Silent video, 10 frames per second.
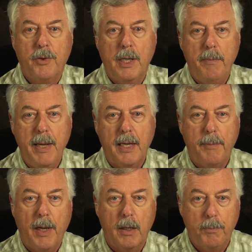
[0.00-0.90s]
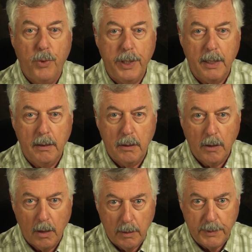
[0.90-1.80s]
I'm trying to make about putting
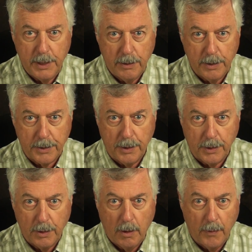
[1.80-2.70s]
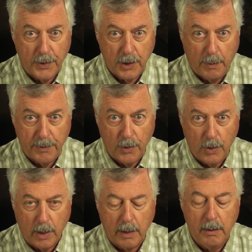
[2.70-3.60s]
all your materials on the top of
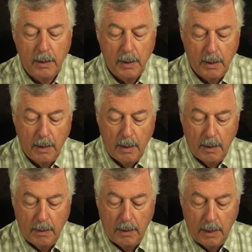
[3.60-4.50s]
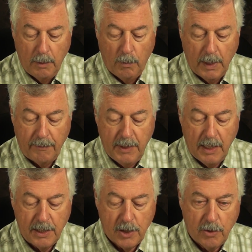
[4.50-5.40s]
the hook. What I've
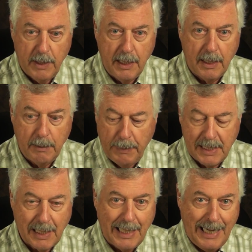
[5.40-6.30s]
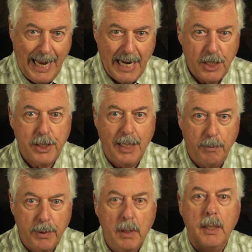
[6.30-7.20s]
done is created basically an egg
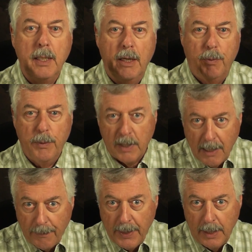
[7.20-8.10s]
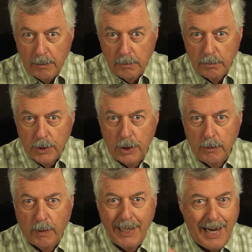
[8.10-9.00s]
shape. If we were to cut that
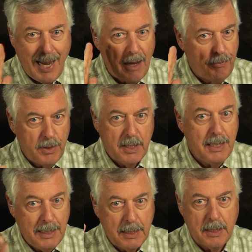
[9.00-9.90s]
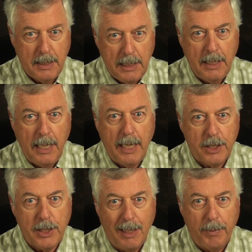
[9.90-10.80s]
tube right in half, you'd see it's in an
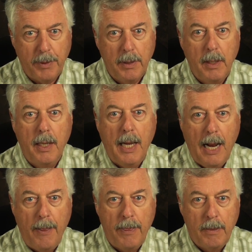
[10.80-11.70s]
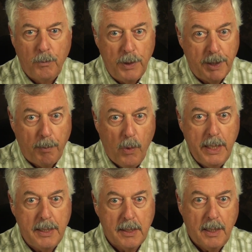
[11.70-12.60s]
egg shape. And with the
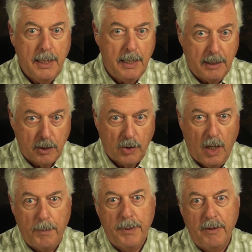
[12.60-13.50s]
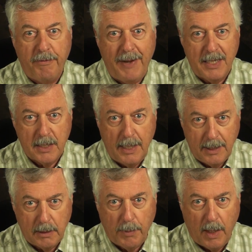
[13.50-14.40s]
pointed side at the top, the fat side
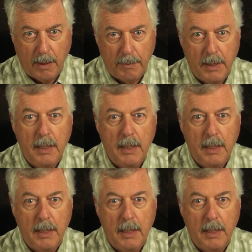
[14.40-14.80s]
at the bottom.